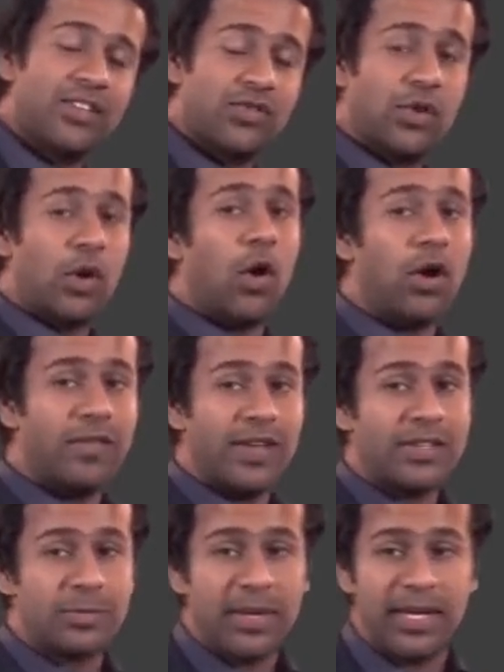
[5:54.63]
this will
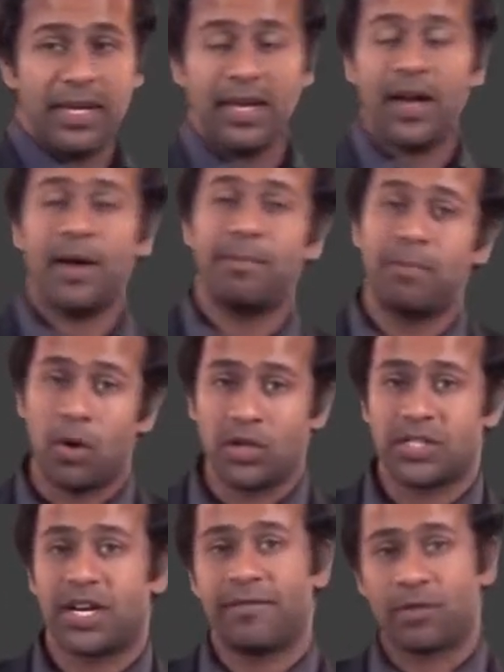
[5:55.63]
always be a
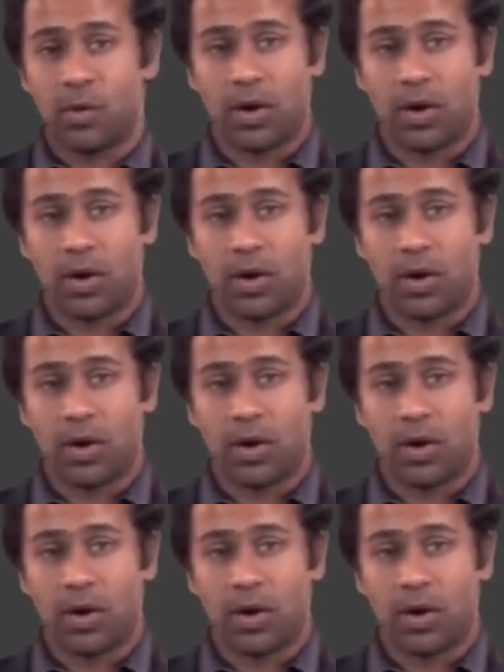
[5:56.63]
positive